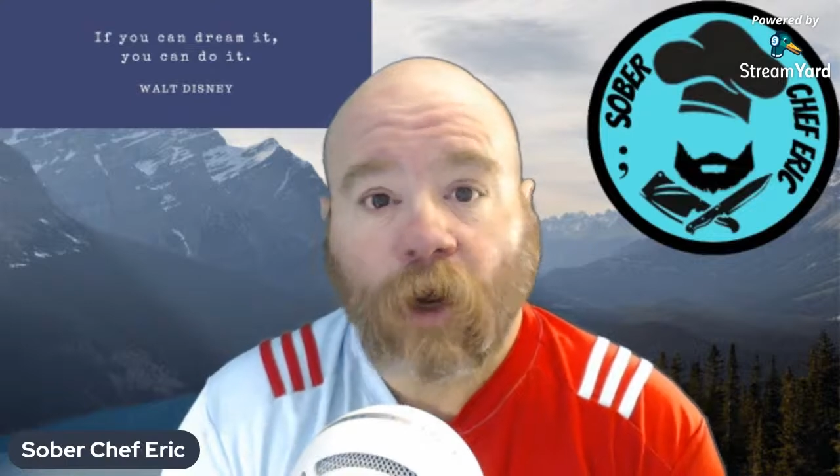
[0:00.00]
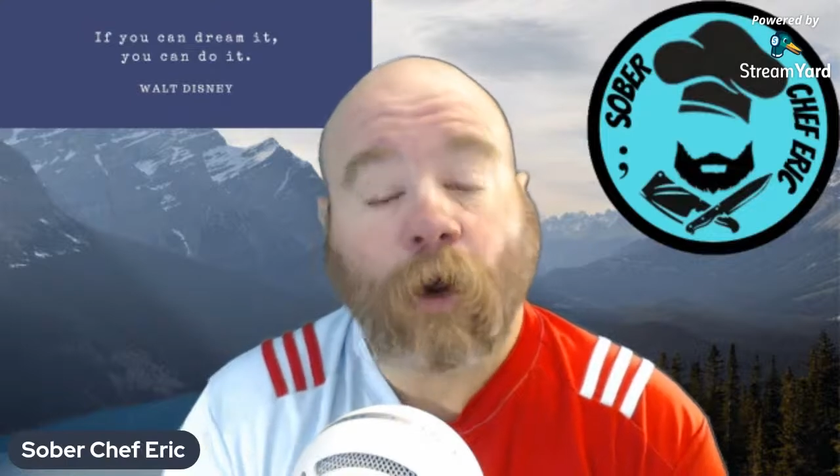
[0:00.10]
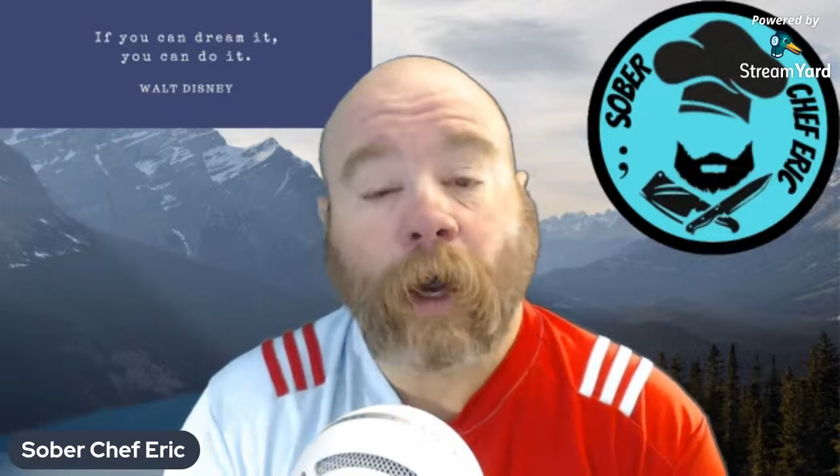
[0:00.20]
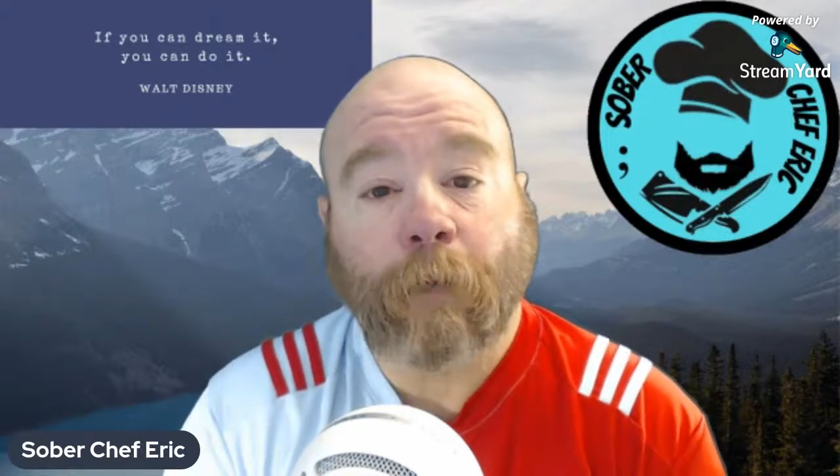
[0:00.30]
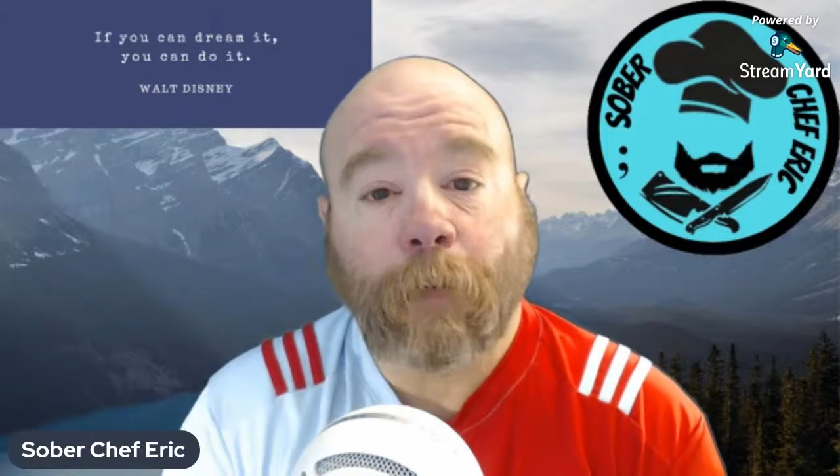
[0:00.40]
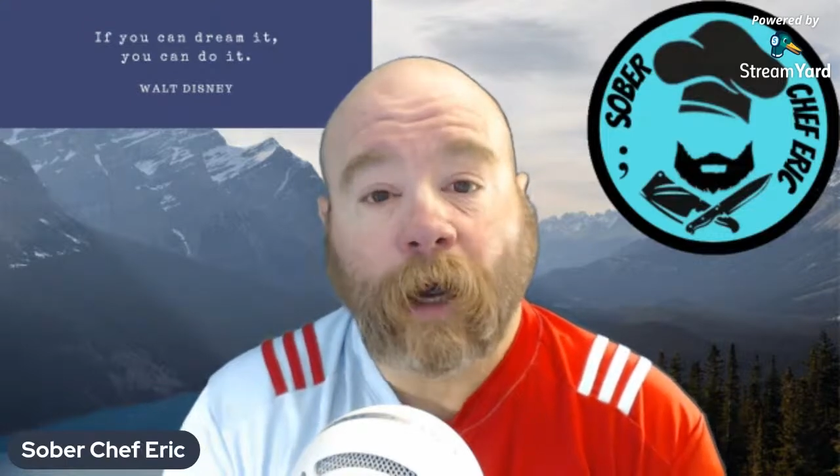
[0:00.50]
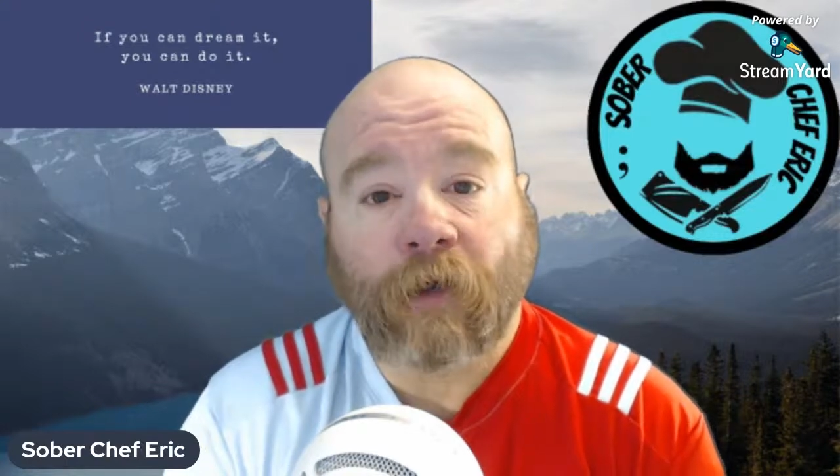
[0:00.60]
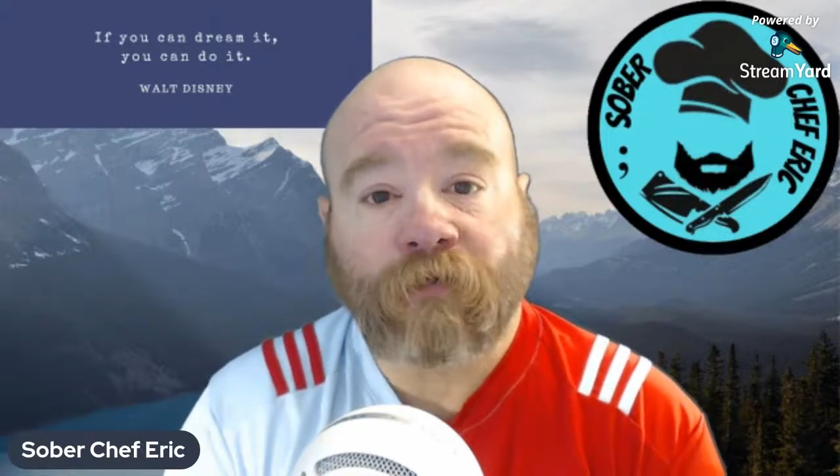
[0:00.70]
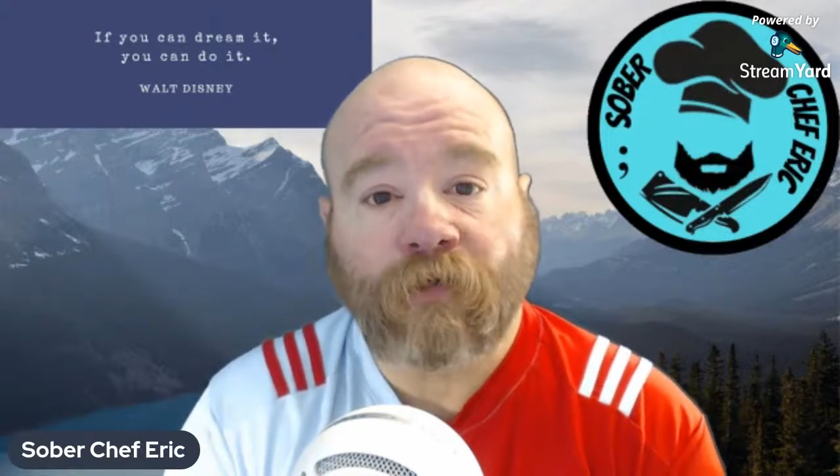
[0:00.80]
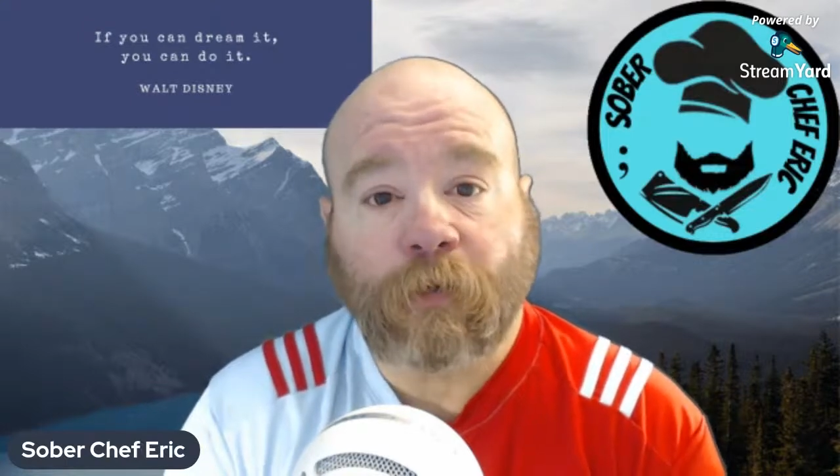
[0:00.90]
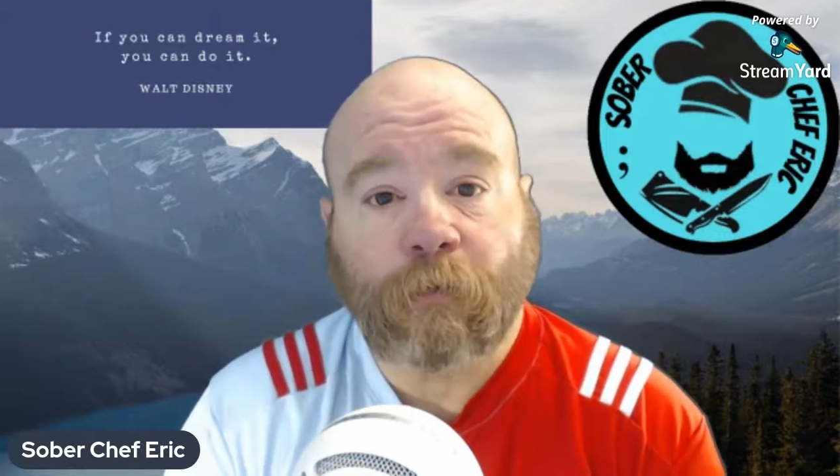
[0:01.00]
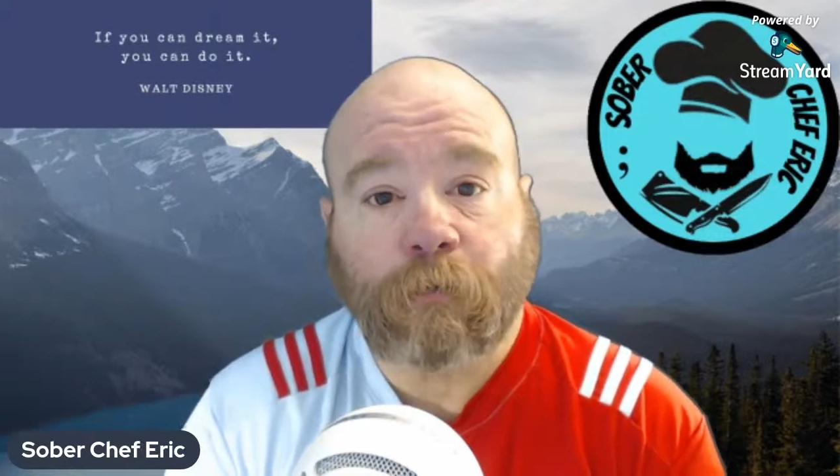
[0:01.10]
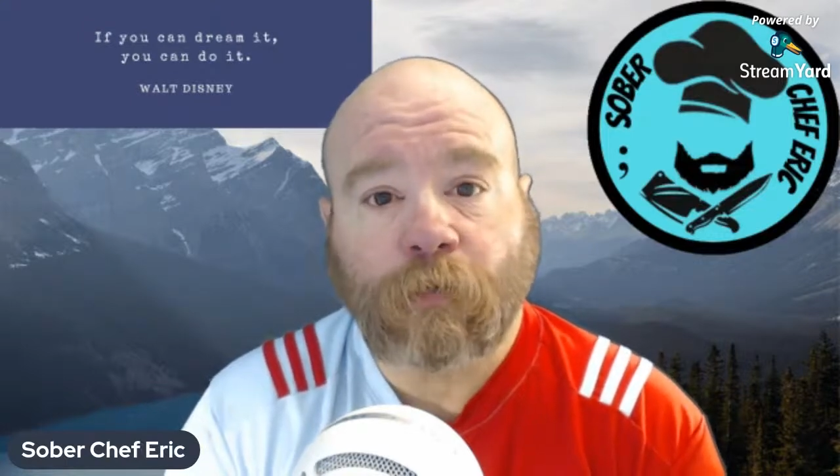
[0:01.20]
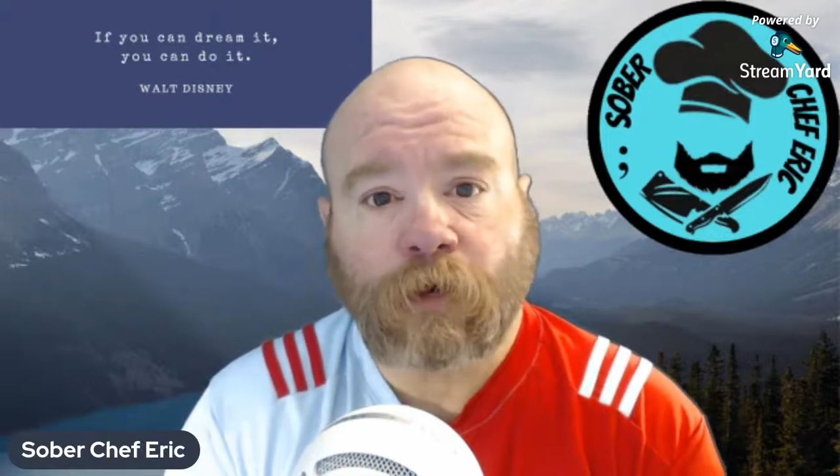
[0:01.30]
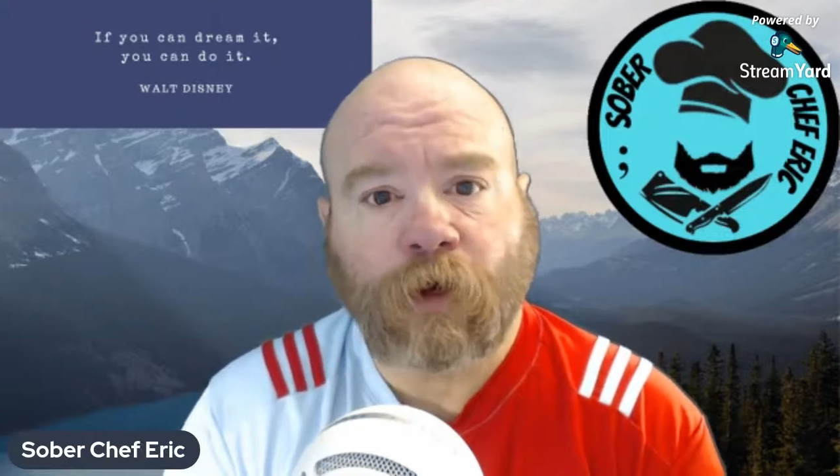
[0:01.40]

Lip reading: No, I bought some.